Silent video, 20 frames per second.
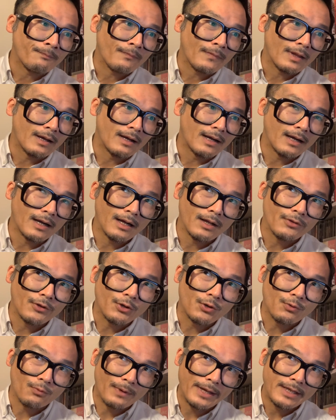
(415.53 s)
the
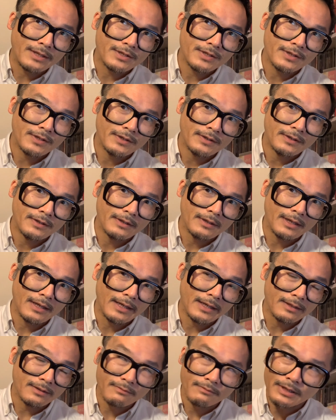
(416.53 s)
great
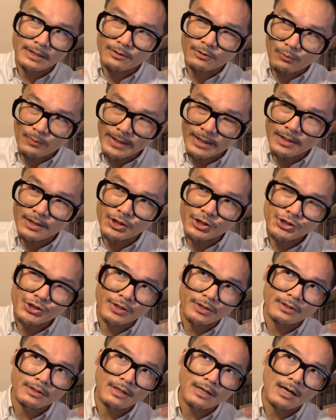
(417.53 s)

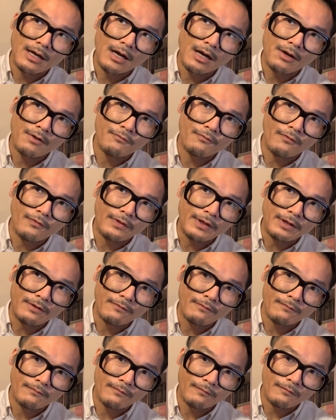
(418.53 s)
edition of
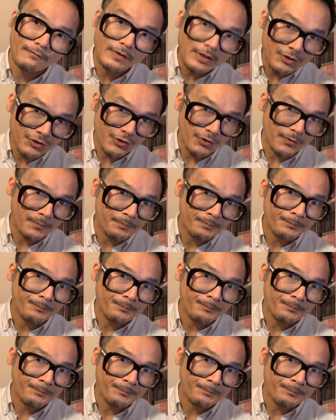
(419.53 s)
the feature